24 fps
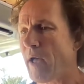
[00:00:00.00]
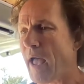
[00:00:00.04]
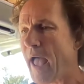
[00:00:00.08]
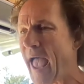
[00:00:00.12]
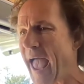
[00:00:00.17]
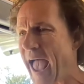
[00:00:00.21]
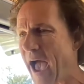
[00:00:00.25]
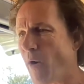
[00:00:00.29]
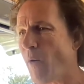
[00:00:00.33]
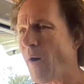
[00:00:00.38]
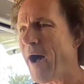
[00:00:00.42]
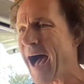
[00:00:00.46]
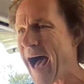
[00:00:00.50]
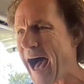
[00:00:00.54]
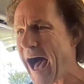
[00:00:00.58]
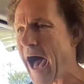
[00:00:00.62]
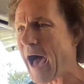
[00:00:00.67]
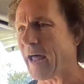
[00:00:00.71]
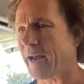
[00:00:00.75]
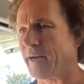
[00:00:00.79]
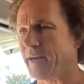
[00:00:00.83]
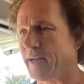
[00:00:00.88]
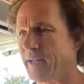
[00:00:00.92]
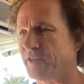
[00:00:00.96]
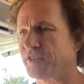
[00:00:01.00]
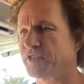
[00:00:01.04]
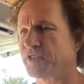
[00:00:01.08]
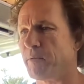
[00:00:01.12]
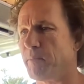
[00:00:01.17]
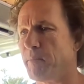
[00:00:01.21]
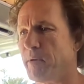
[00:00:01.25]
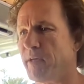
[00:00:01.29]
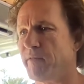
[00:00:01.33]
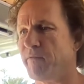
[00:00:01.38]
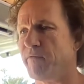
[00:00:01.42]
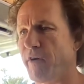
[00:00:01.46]
how hard it is
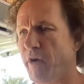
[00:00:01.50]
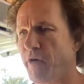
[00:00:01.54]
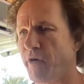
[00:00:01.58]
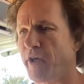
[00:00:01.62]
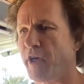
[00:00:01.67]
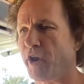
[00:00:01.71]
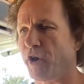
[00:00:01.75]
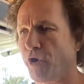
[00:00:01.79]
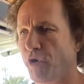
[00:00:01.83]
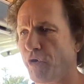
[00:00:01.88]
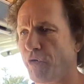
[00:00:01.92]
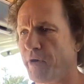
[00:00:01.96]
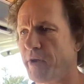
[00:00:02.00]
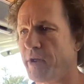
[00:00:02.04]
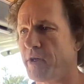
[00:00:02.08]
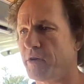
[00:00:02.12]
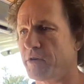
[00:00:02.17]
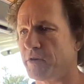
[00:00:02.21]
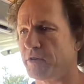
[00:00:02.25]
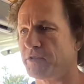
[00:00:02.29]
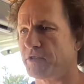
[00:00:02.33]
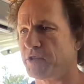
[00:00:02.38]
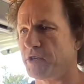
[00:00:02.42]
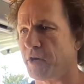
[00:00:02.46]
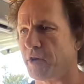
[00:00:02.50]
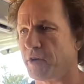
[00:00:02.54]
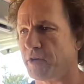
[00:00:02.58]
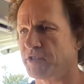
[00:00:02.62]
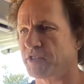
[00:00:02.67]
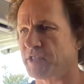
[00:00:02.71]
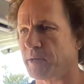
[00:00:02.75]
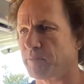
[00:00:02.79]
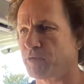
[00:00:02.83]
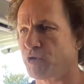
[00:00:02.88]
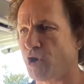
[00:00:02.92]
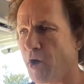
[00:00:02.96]
can be very alluring because you know
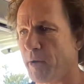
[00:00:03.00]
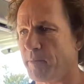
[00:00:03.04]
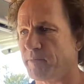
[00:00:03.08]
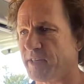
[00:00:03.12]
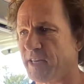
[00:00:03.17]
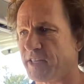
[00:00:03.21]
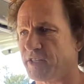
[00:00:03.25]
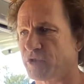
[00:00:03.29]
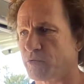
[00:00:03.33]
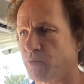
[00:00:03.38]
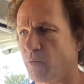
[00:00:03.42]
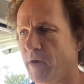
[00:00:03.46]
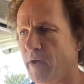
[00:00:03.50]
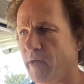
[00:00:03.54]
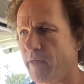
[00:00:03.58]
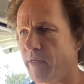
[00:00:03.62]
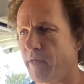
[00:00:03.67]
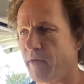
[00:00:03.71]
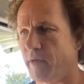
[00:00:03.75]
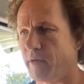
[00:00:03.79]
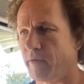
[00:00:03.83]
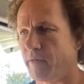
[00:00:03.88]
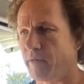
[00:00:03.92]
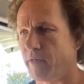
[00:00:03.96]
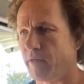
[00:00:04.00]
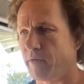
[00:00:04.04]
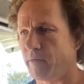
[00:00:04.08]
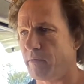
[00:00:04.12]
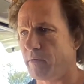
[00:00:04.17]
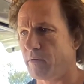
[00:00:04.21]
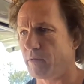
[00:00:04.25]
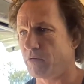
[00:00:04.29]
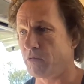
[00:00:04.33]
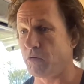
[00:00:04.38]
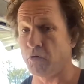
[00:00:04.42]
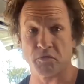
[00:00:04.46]
sometimes that's where the
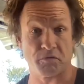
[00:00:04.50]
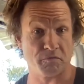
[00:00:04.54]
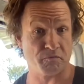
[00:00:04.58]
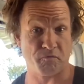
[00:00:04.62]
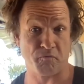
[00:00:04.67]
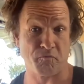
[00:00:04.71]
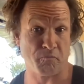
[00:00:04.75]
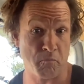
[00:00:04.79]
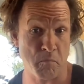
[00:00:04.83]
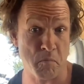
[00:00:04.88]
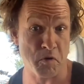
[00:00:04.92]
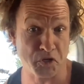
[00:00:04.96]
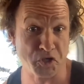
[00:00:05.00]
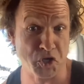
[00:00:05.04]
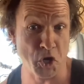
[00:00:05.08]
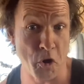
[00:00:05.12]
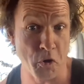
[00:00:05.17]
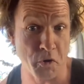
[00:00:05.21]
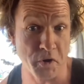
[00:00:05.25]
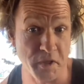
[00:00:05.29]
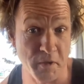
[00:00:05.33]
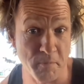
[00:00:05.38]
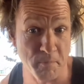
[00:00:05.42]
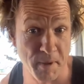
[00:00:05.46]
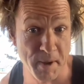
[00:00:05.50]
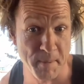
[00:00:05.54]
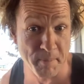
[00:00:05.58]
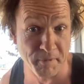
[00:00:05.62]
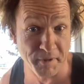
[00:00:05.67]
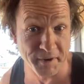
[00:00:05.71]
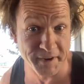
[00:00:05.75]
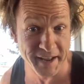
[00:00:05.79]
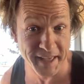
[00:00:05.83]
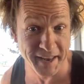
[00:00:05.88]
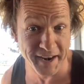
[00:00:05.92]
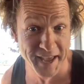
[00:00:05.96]
because majority of
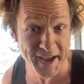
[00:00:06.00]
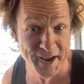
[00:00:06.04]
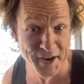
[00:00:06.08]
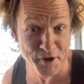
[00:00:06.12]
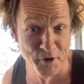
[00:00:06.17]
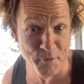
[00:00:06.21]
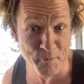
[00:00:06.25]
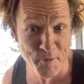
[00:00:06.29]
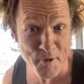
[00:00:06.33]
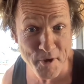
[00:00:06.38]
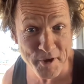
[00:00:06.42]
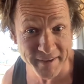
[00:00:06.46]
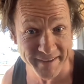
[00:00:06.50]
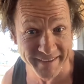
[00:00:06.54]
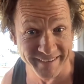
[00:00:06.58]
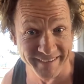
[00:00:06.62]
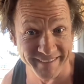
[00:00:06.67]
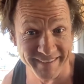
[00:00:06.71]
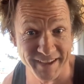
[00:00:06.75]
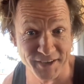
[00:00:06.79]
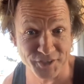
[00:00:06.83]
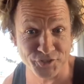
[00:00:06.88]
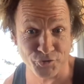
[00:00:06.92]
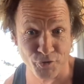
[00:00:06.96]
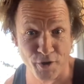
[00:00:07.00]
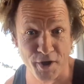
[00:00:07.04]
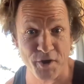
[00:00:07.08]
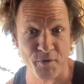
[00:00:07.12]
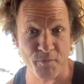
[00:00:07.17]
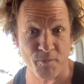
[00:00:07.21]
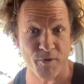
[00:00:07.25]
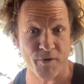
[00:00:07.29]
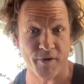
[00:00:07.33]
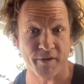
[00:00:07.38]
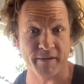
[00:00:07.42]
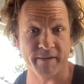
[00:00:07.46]
people in LA are not working and trying
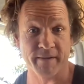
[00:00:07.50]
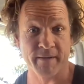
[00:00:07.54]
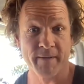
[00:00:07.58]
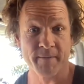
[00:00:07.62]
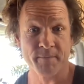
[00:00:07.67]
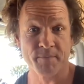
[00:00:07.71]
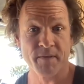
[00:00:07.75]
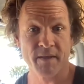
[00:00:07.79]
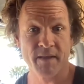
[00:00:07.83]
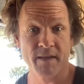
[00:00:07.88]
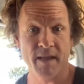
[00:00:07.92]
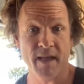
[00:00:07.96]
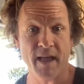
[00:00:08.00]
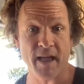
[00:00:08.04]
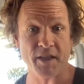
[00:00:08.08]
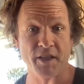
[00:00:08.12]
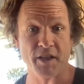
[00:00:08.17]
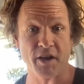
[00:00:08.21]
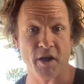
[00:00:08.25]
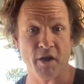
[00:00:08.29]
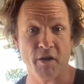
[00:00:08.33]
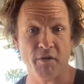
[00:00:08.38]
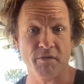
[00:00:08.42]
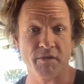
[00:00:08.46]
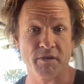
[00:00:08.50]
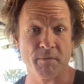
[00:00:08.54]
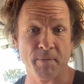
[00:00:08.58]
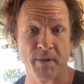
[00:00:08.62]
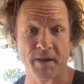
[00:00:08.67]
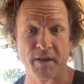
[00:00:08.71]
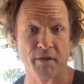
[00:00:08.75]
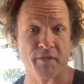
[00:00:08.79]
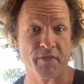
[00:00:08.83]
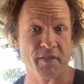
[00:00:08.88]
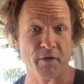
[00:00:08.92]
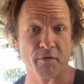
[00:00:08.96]
to work. And, you know,
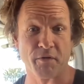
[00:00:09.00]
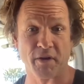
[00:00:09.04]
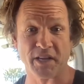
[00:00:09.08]
depending on their